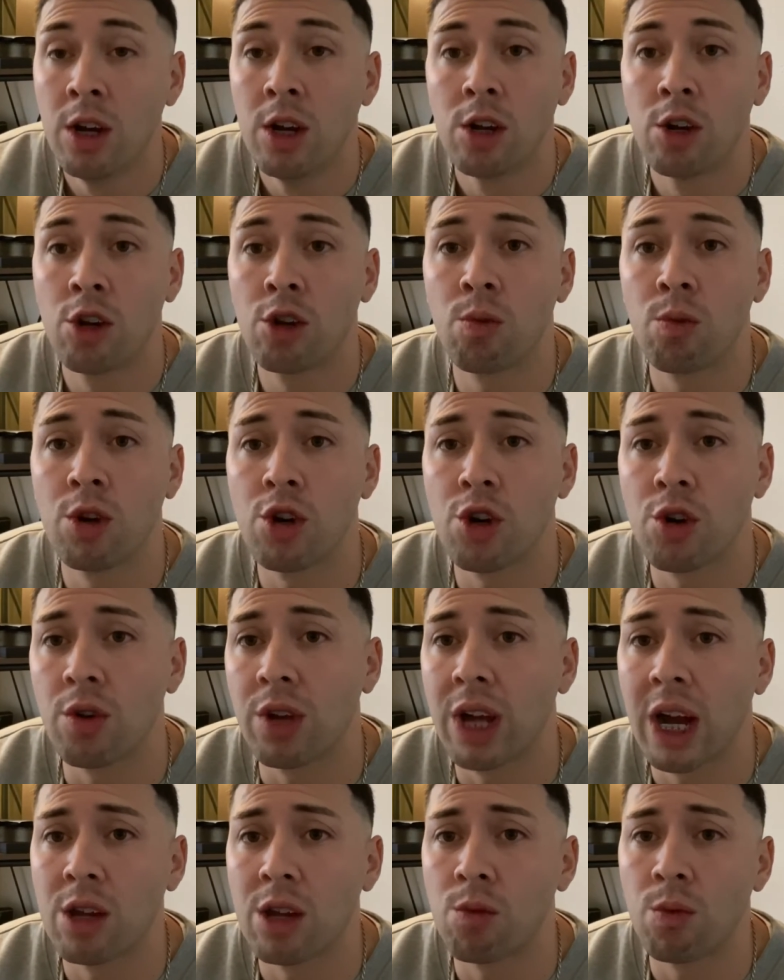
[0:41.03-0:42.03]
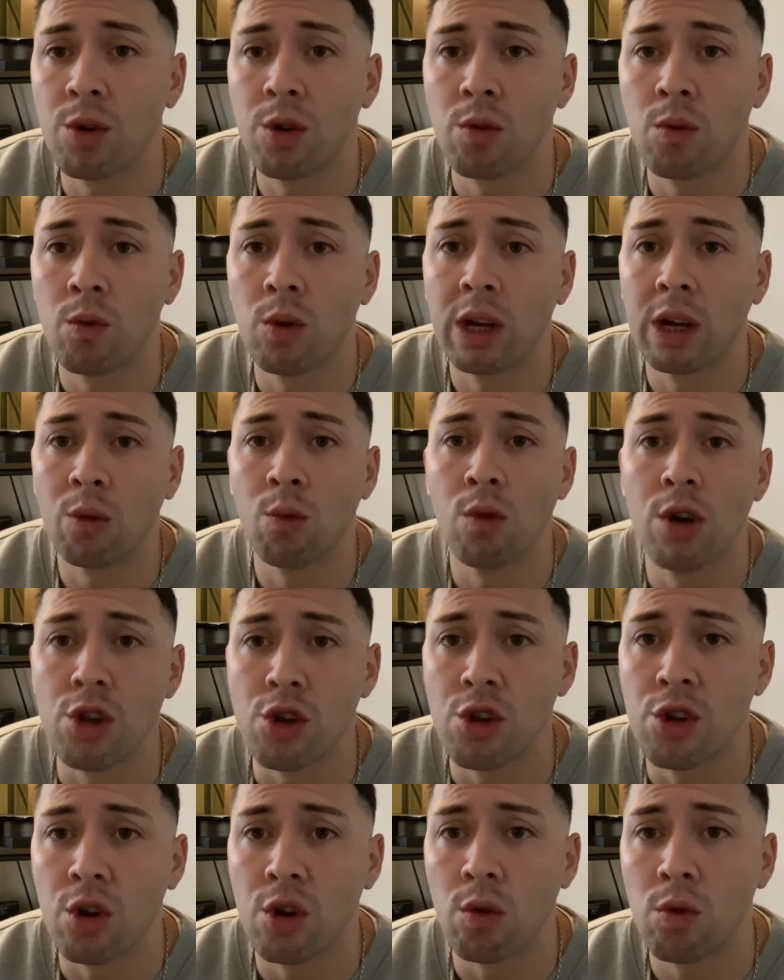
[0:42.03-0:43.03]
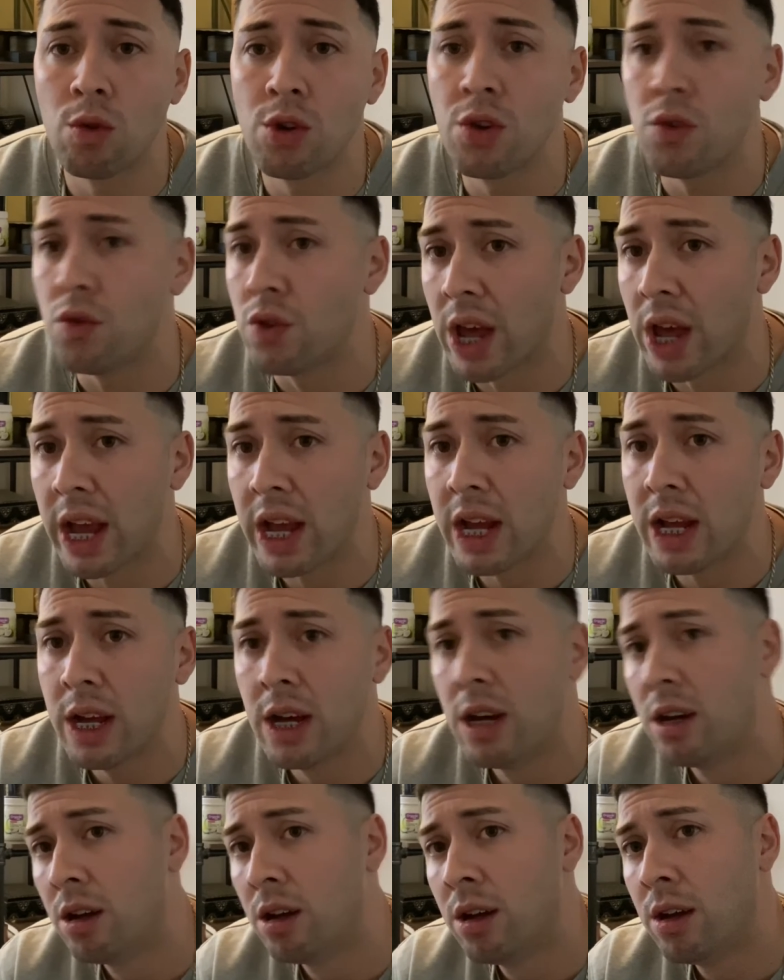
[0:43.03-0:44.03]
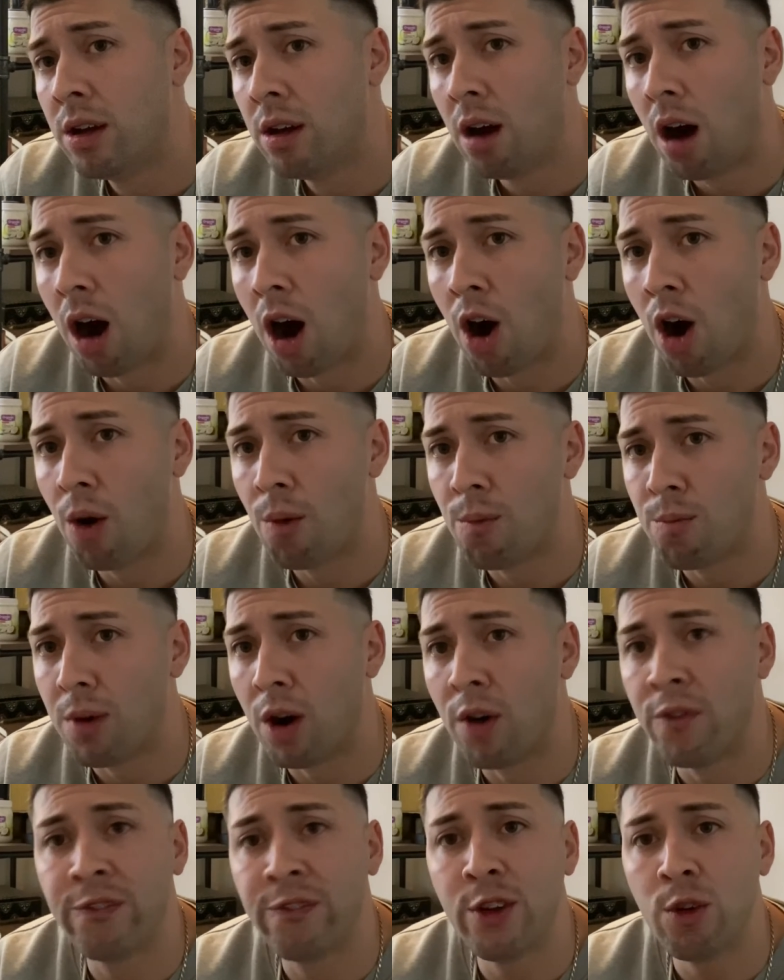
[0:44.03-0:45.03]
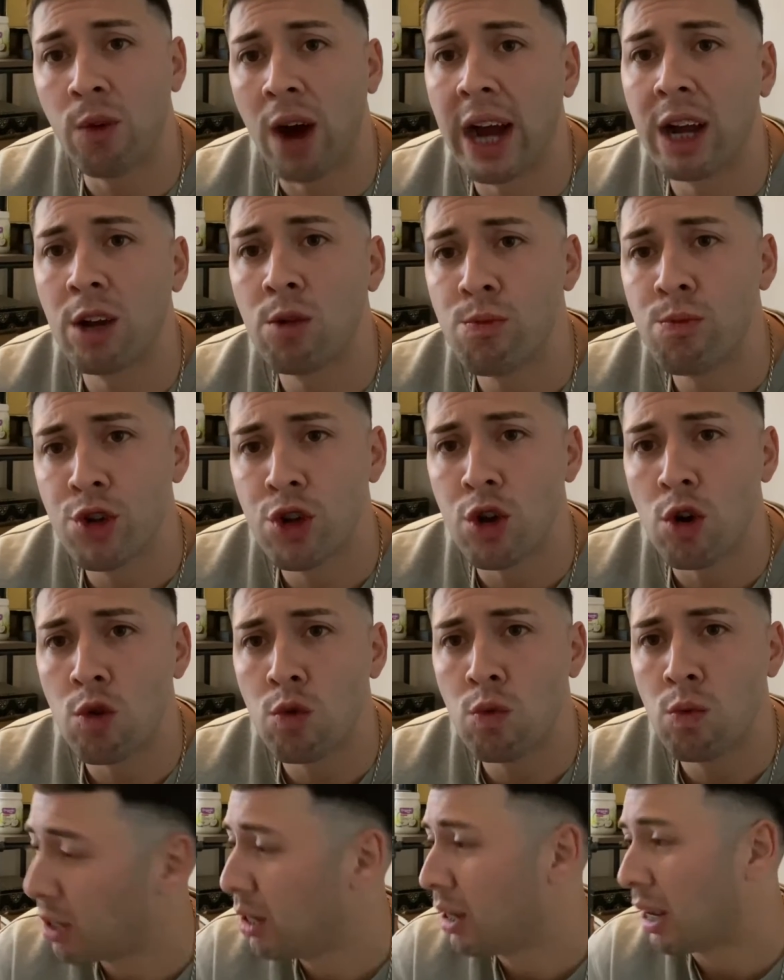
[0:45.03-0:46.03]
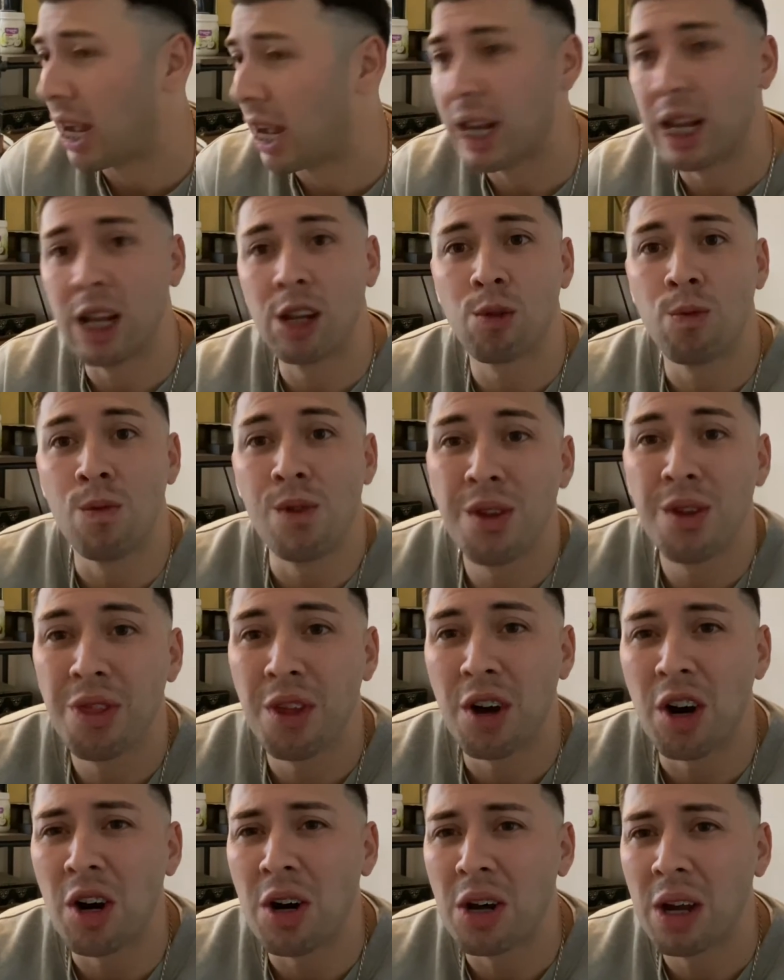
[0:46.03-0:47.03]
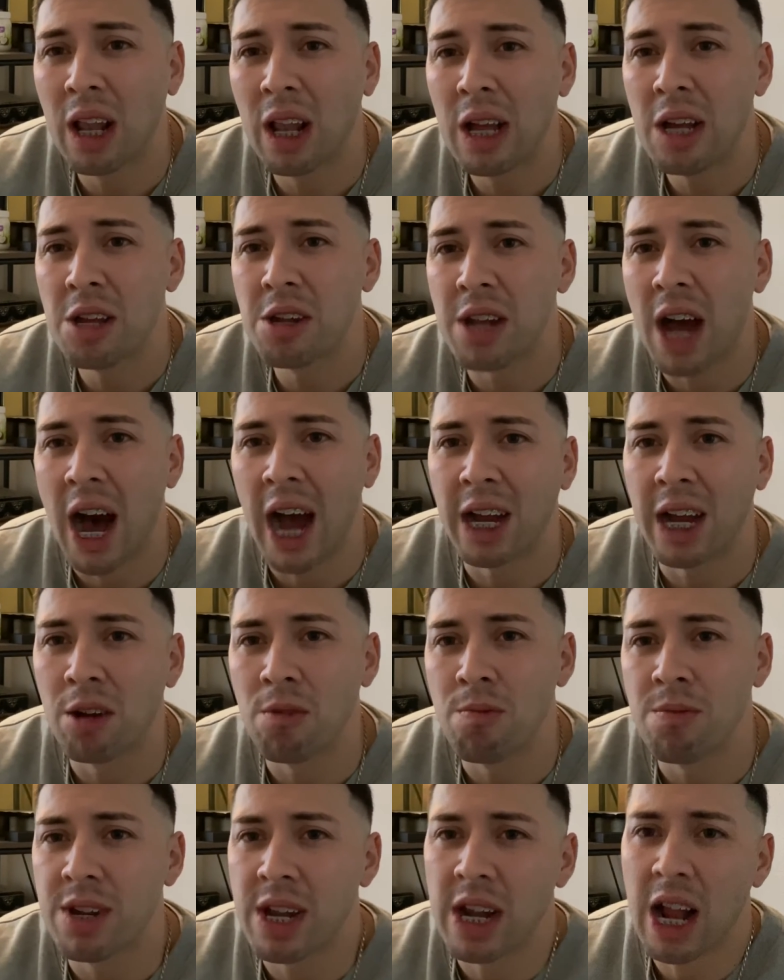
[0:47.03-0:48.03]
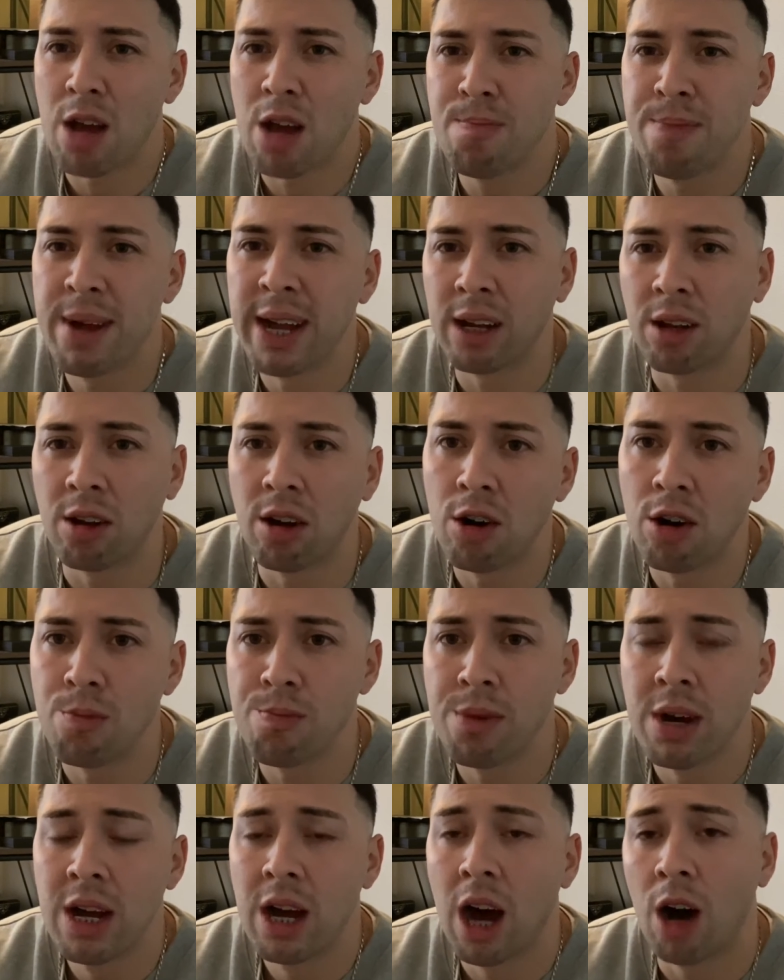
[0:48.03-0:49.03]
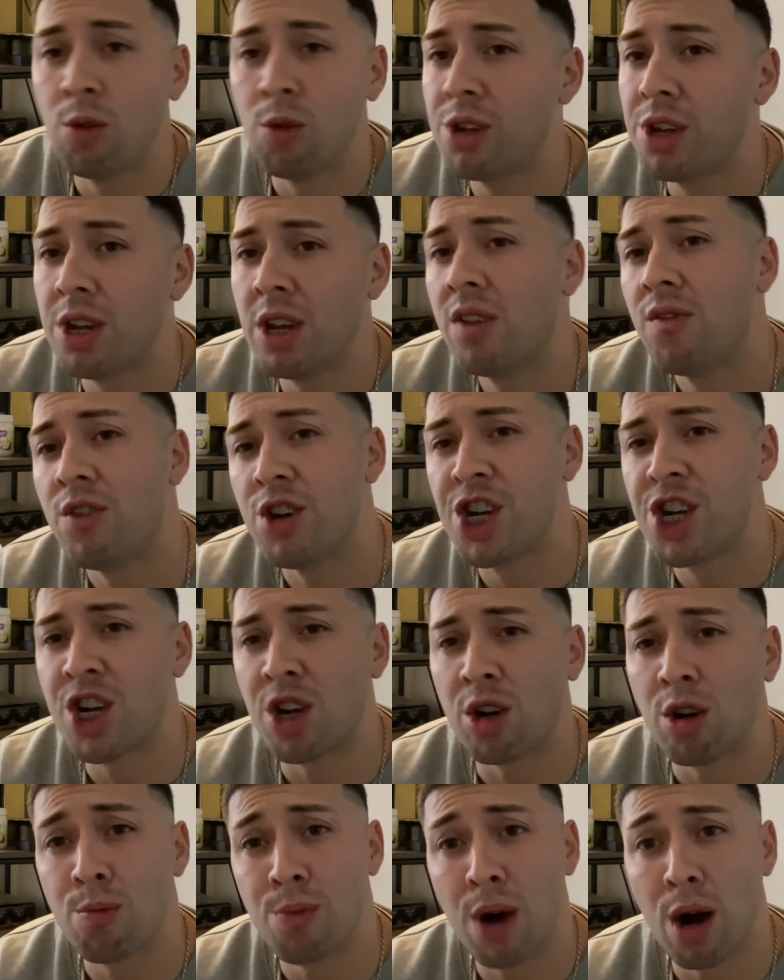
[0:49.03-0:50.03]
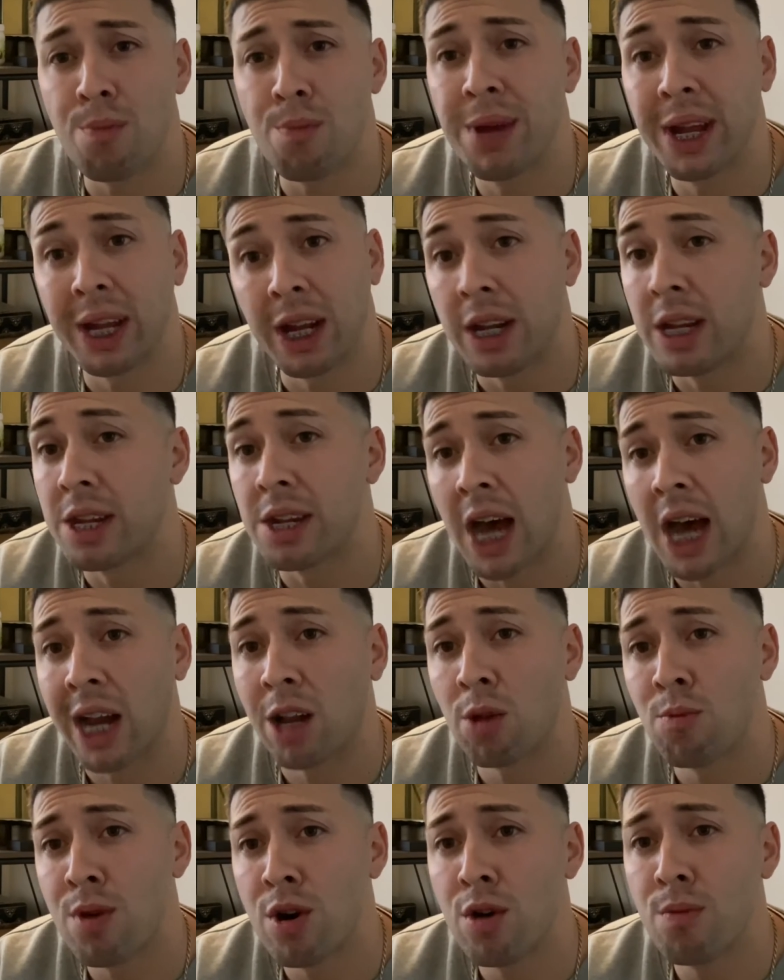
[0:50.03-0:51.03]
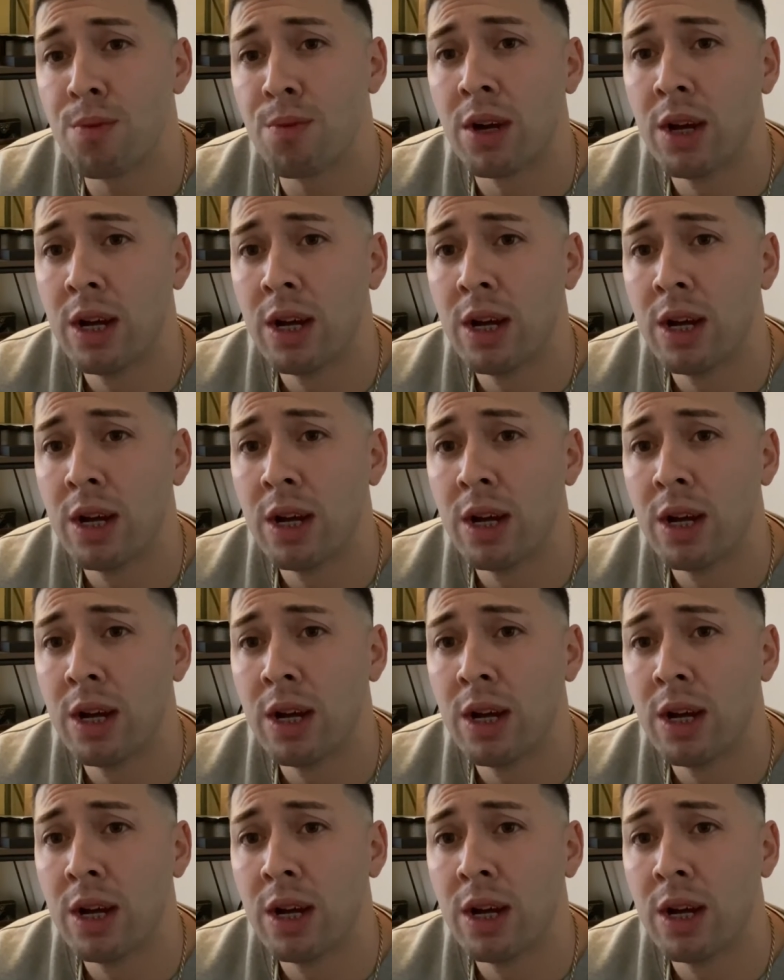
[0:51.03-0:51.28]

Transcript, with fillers: Just want to show you guys real quick what sold today. Um, a few items sold and it's one of the ugliest items that I picked up. I wasn't even sure about picking this item up,